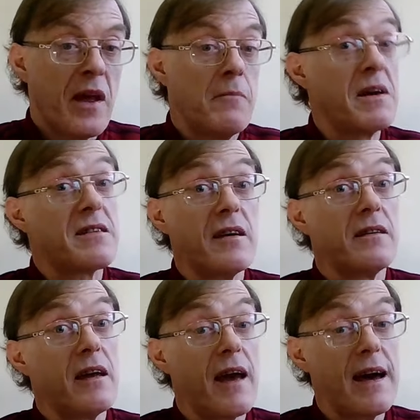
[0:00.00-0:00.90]
Mr.
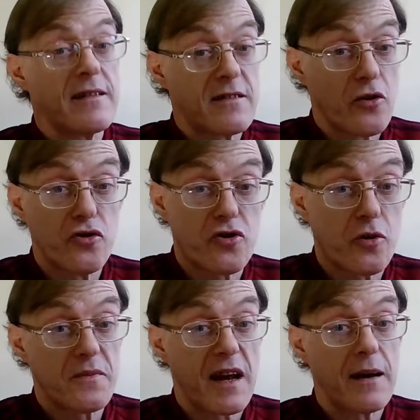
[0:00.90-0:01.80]
DS does
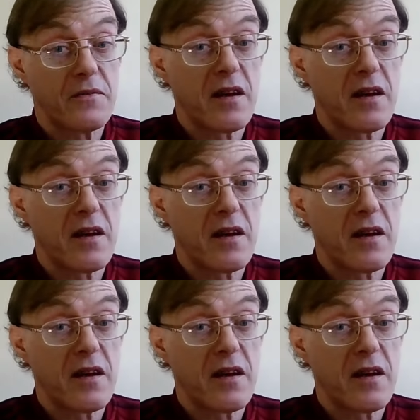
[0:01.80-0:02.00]
sometimes